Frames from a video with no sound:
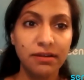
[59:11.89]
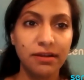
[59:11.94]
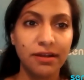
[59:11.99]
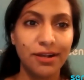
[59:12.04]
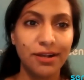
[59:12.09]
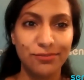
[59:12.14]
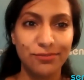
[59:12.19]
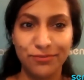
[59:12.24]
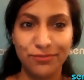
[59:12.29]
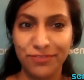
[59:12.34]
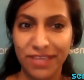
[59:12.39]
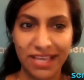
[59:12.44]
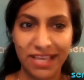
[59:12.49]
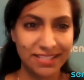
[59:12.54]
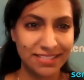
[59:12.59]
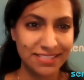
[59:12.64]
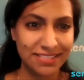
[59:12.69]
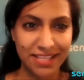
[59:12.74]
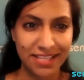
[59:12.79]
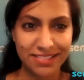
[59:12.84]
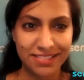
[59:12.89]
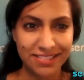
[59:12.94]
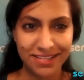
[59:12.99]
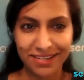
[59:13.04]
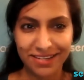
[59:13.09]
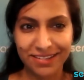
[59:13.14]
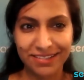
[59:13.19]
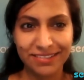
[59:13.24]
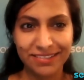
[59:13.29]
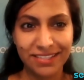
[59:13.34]
of that
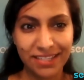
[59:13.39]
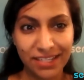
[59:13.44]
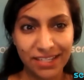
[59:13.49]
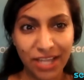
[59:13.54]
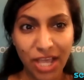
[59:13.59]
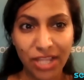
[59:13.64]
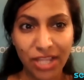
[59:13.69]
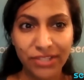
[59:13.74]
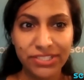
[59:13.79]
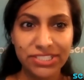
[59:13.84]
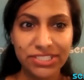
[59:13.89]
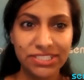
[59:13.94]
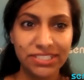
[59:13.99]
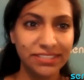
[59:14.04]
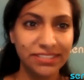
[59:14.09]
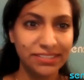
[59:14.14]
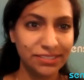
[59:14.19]
sensor technology.